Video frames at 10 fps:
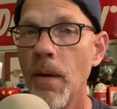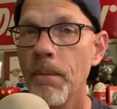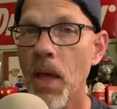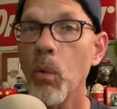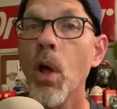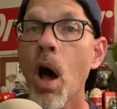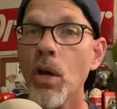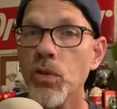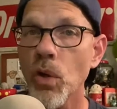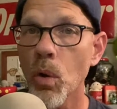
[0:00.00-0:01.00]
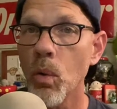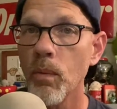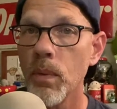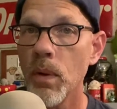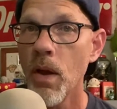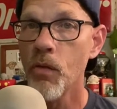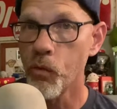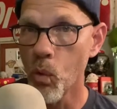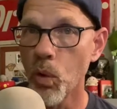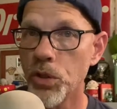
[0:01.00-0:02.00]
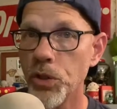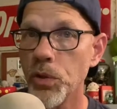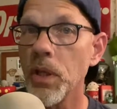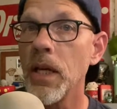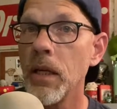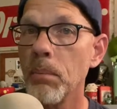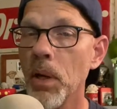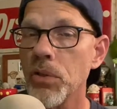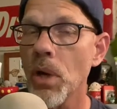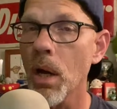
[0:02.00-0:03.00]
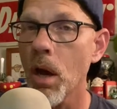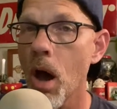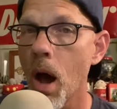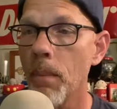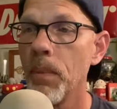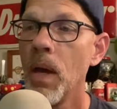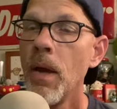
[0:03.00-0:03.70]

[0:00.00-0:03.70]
that will also forward you to enidbuzz.com.